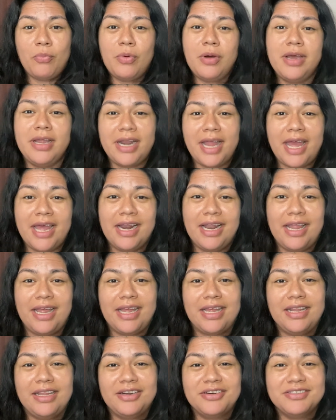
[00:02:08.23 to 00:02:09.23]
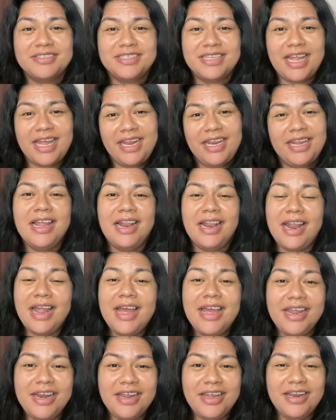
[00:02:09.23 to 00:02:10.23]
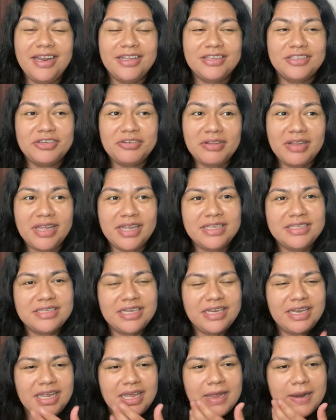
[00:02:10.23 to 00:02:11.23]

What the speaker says: one had like a little slight line on it, 2 lines on it,